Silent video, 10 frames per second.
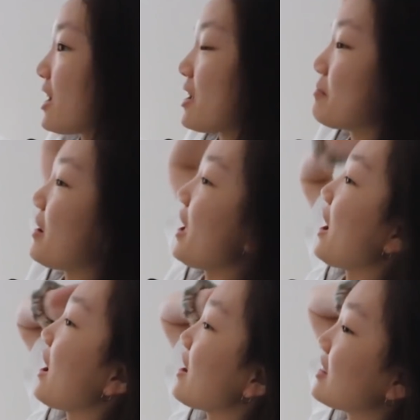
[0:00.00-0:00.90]
in my
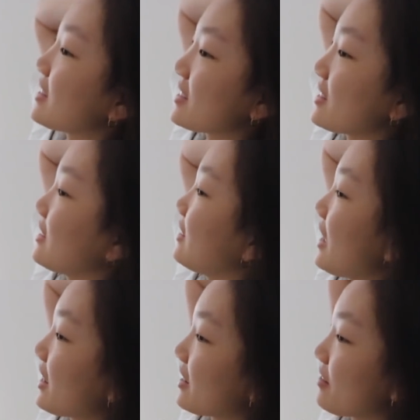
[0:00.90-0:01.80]
head it's still
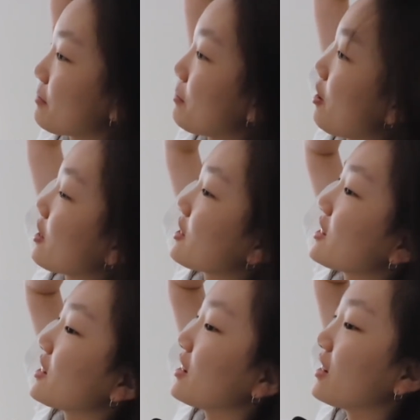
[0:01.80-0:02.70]
like
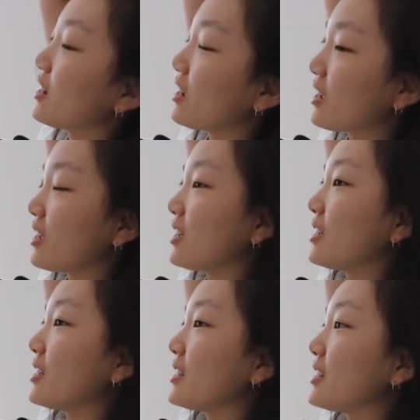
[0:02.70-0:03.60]
March,
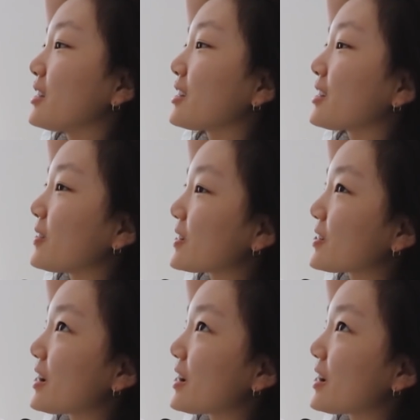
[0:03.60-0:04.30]
so it's